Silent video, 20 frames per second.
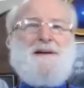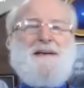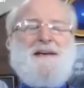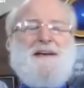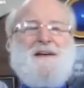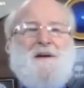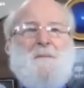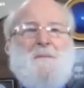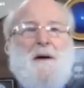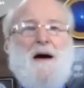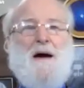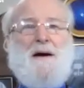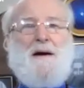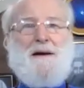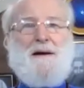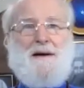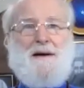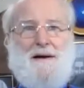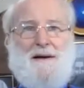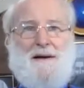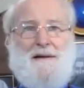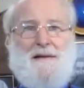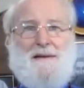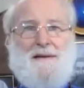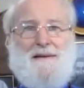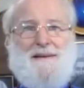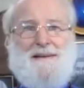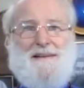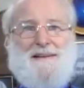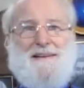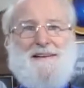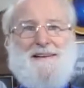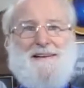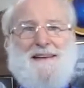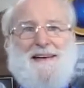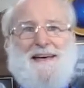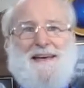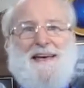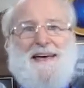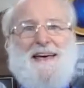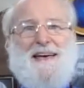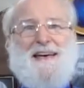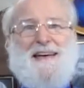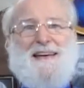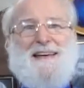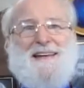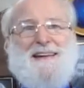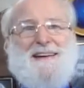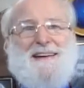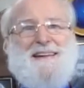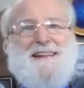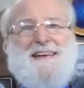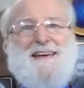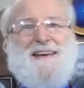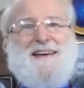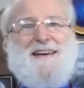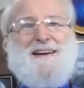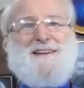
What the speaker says: in America, and they